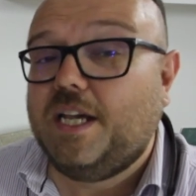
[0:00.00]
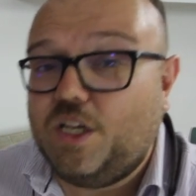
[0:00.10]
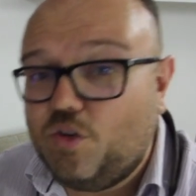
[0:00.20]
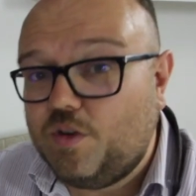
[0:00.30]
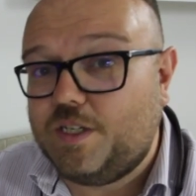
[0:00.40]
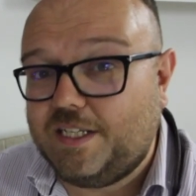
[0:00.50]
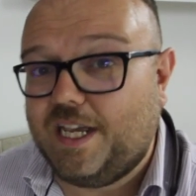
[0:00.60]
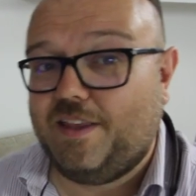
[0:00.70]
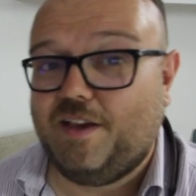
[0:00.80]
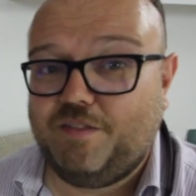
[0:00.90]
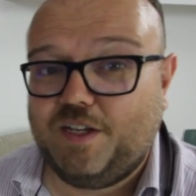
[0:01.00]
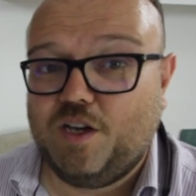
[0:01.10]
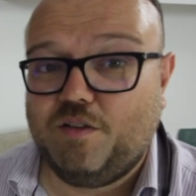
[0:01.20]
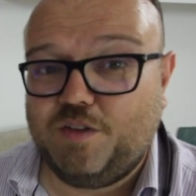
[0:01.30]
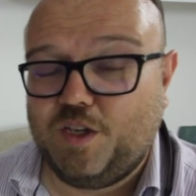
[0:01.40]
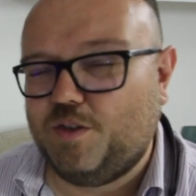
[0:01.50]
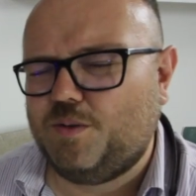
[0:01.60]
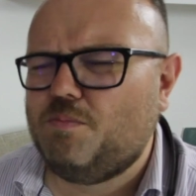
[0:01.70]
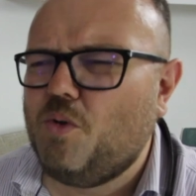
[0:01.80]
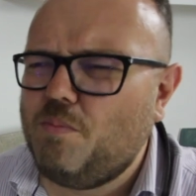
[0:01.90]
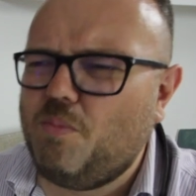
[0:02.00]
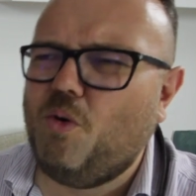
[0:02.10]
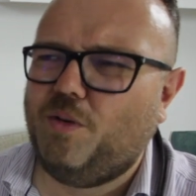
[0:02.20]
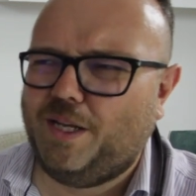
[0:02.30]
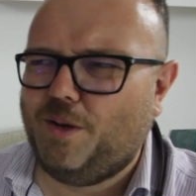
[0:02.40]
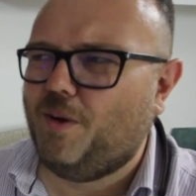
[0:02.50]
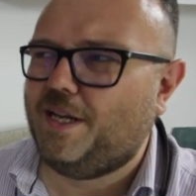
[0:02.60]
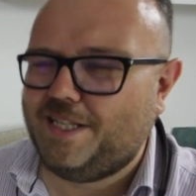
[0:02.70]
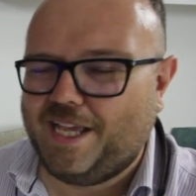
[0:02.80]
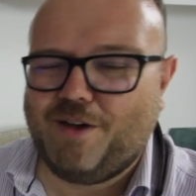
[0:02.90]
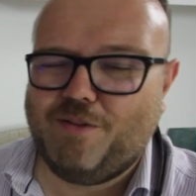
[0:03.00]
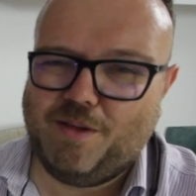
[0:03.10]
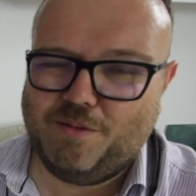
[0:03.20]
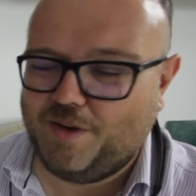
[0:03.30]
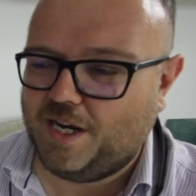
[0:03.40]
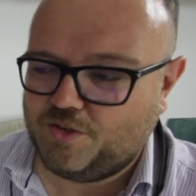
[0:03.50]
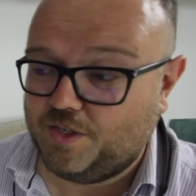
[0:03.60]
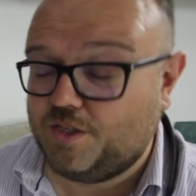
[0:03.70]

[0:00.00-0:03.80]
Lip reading: in order to get that video for you, because it's more important in a way to get around the factory.